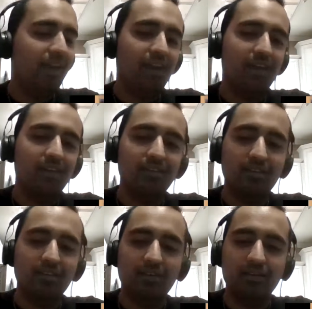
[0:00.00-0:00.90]
and
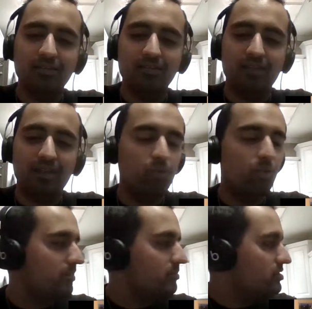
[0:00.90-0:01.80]

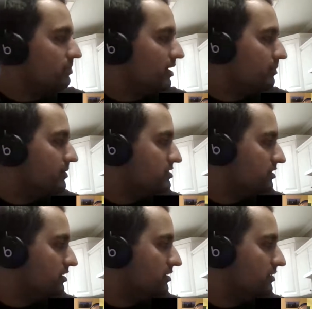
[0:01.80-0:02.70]
one of them is a puppy
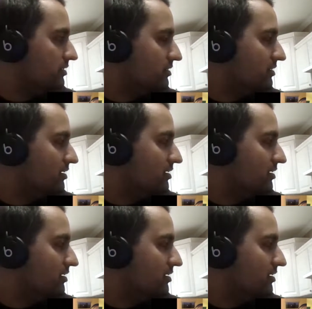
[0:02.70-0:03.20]
still, and